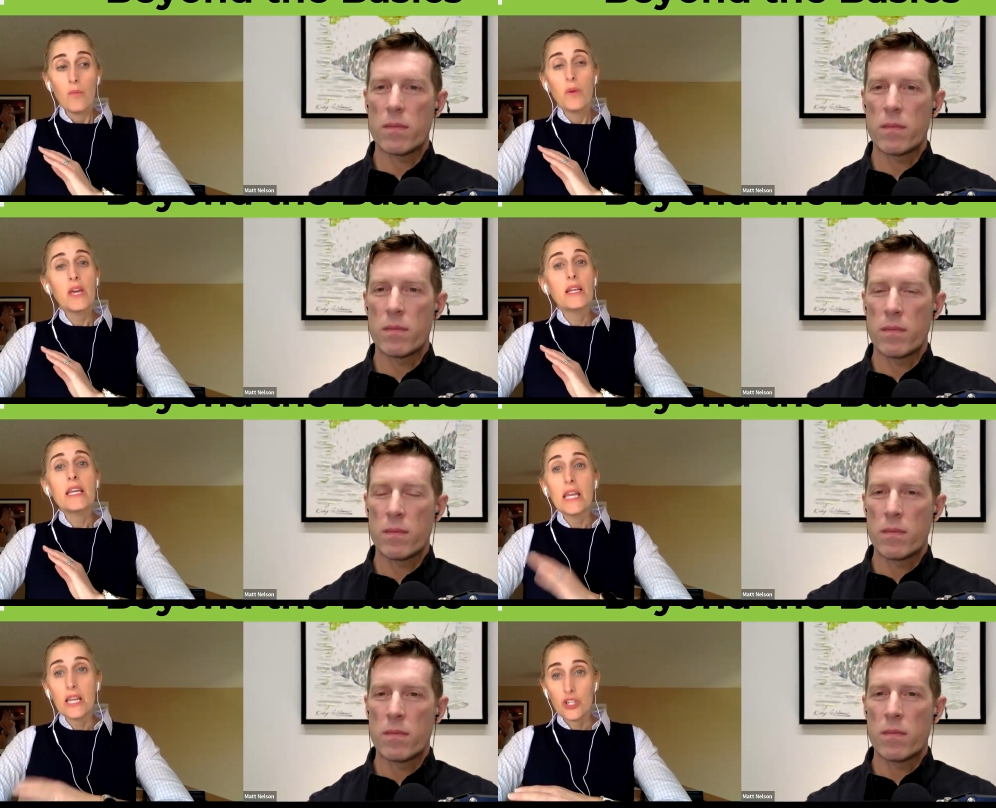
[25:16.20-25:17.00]
Speaker 1: be
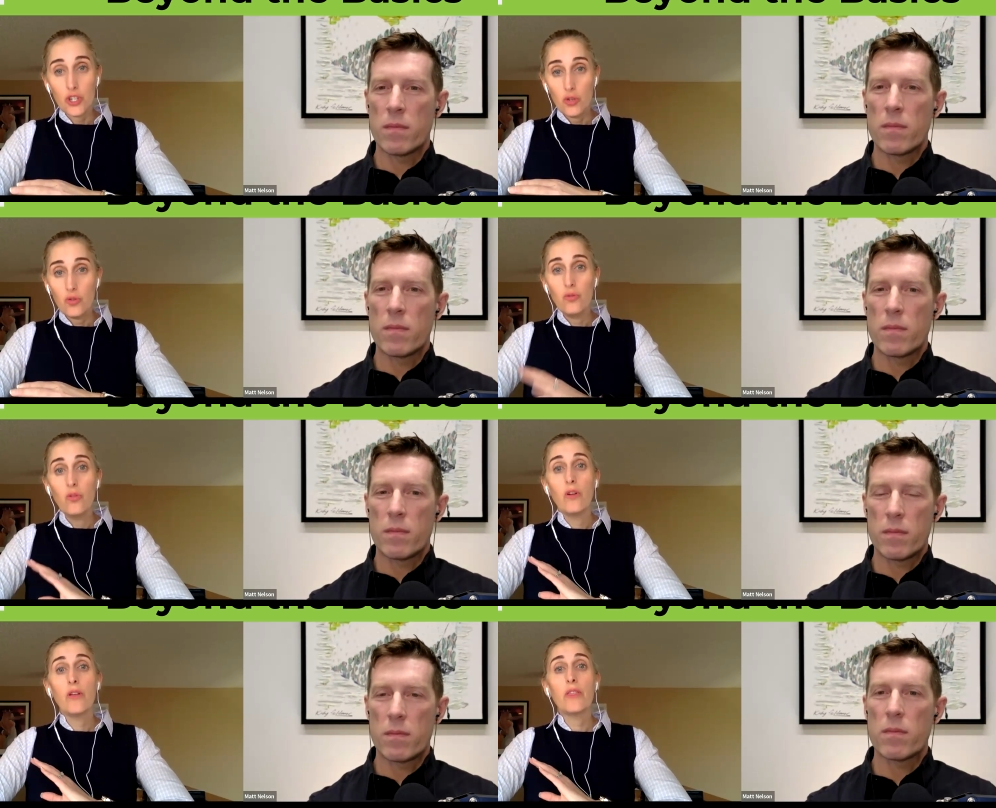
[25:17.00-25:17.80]
an
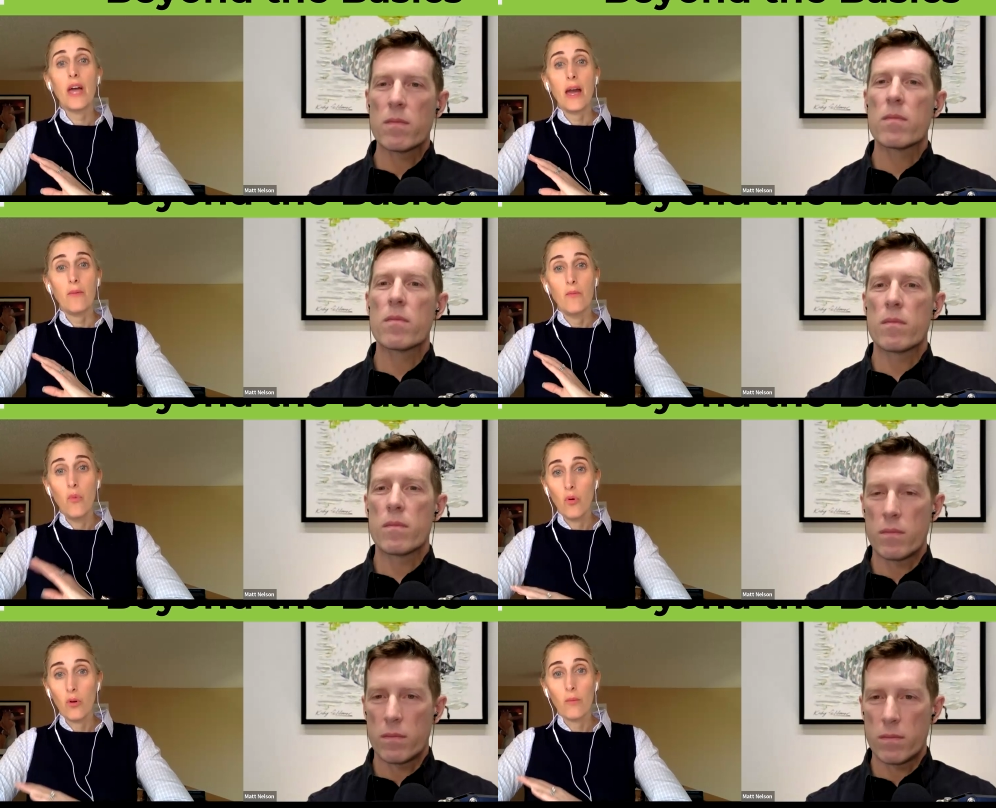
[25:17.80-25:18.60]
issue that
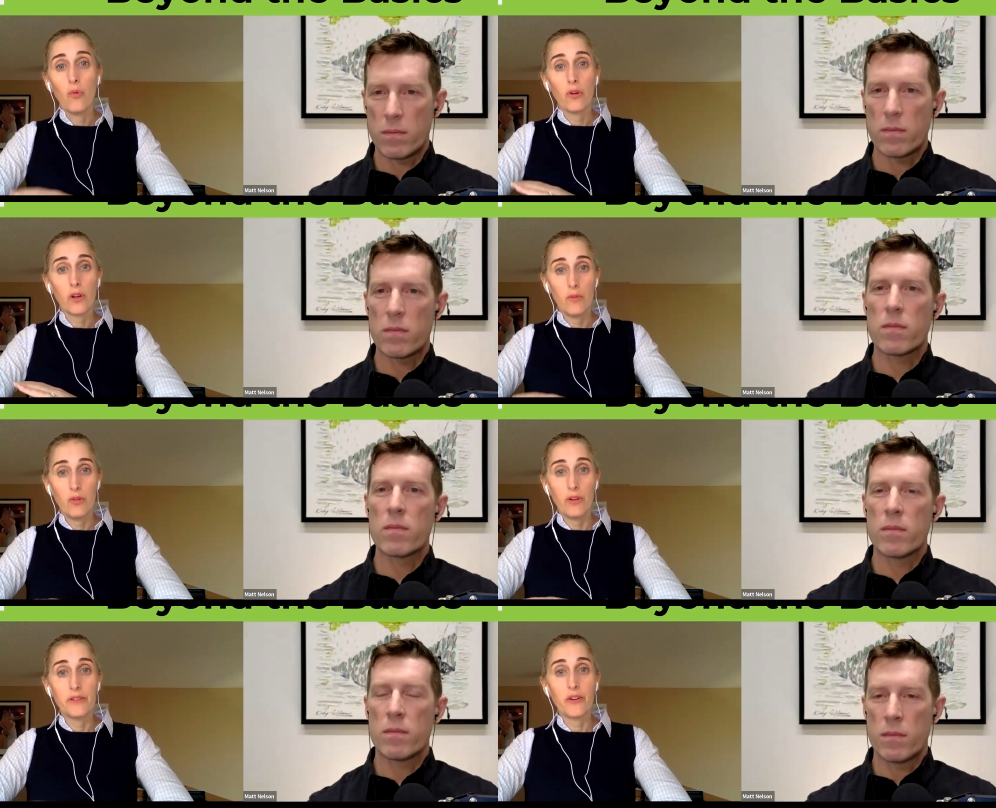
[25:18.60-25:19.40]
more and more
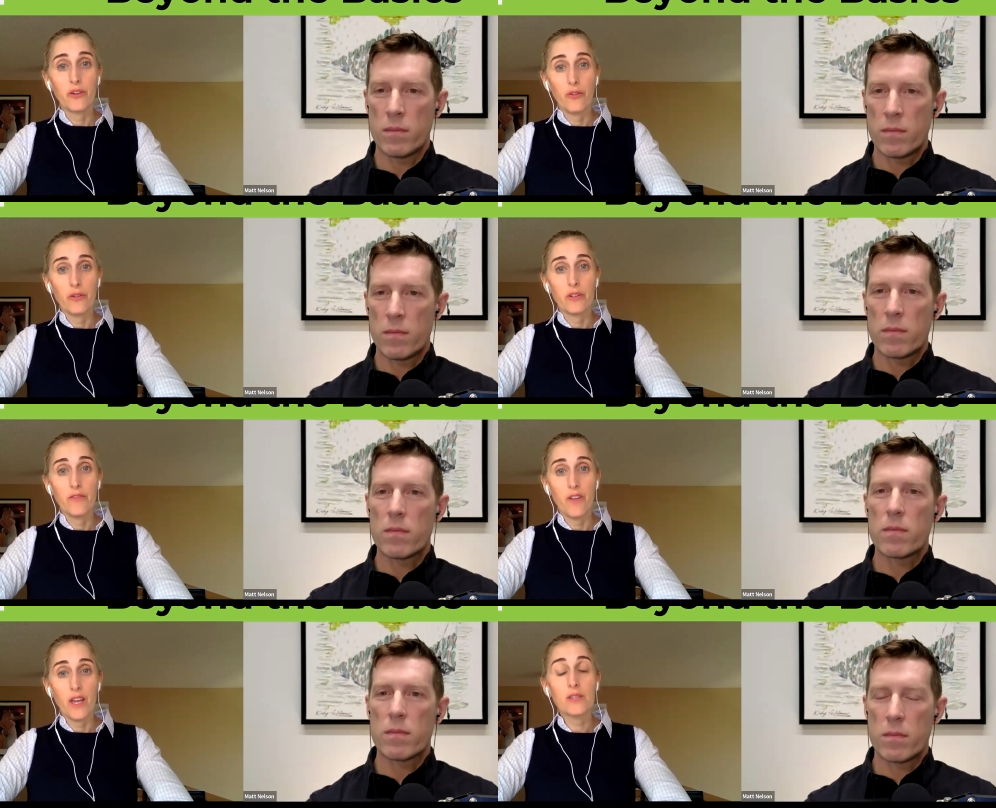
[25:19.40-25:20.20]
communities are going
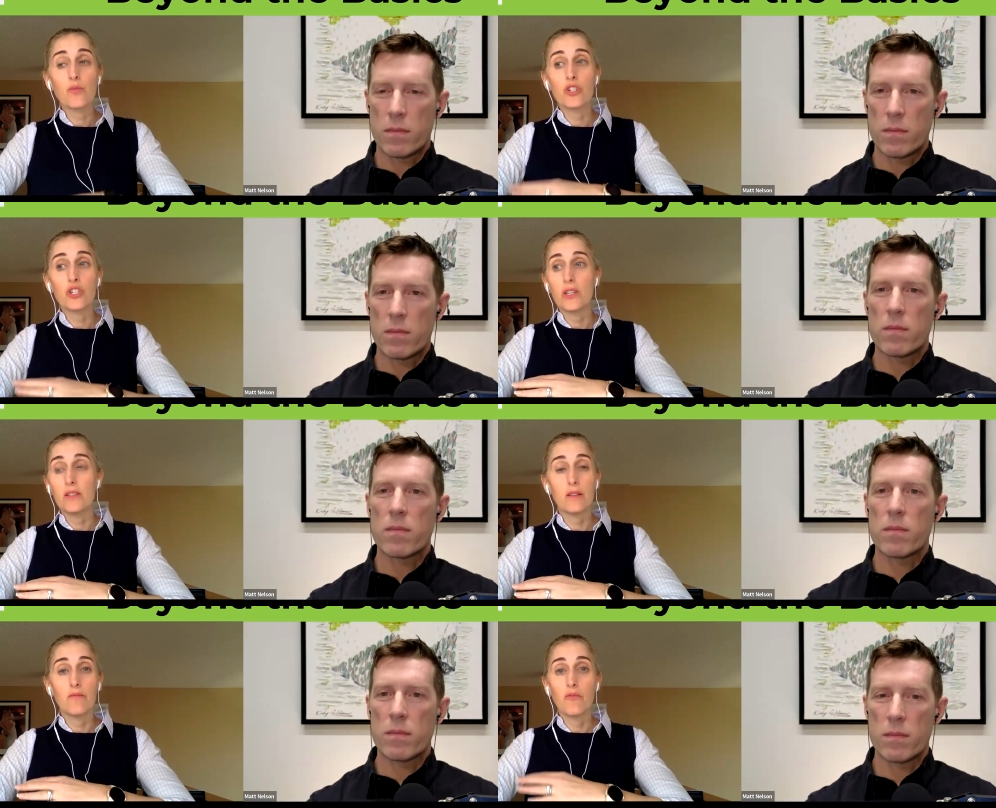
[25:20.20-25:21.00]
to face, which
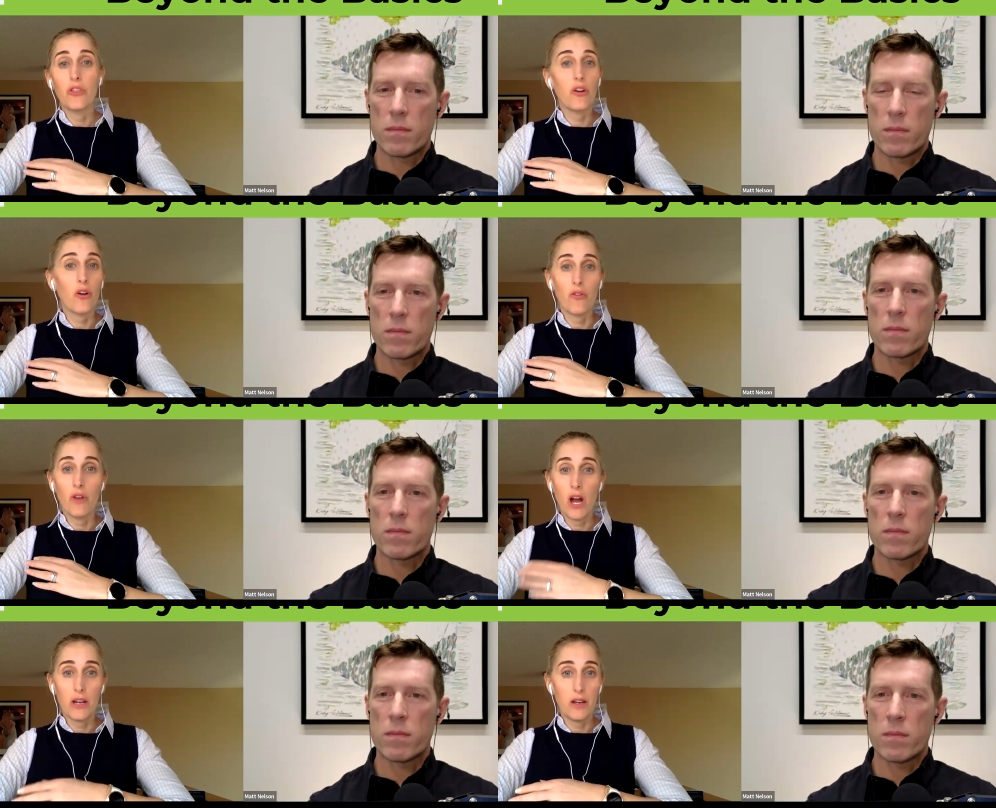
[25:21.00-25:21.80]
is there
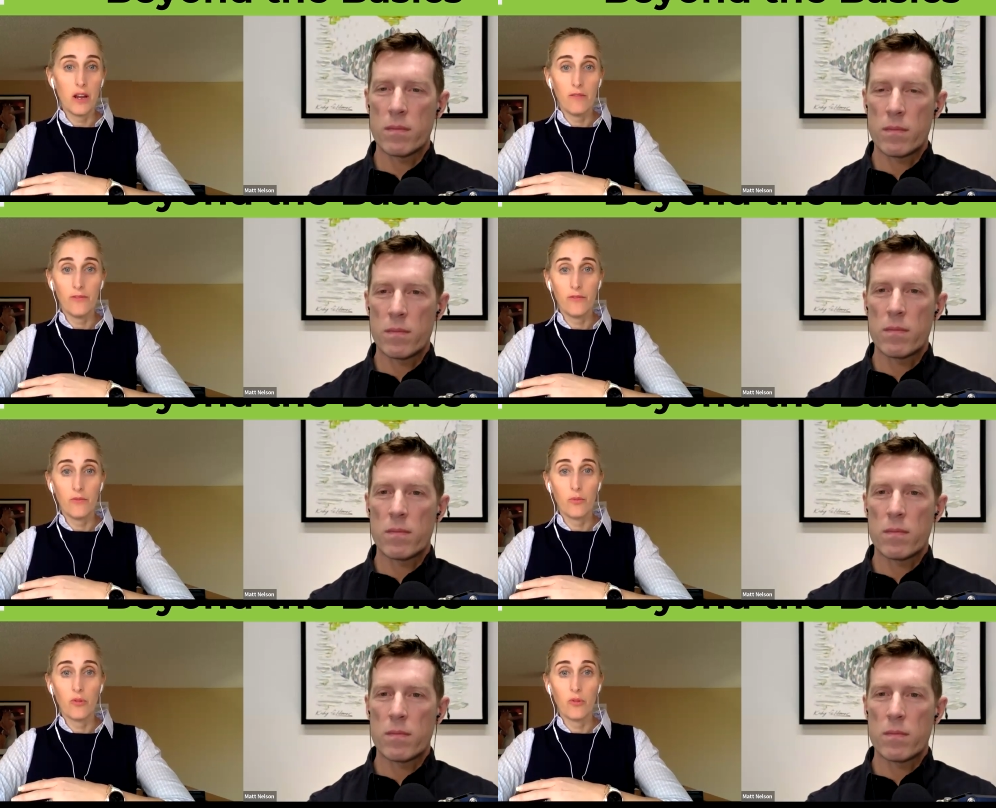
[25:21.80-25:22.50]
are not enough